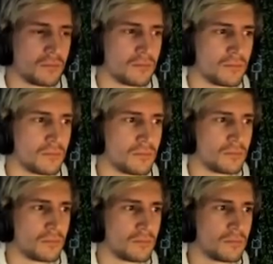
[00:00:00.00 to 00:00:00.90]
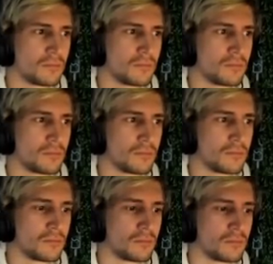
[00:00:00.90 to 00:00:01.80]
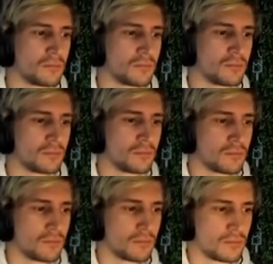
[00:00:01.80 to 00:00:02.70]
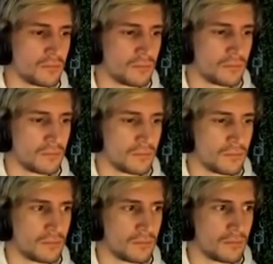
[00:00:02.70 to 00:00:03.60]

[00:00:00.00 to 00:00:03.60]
(silent)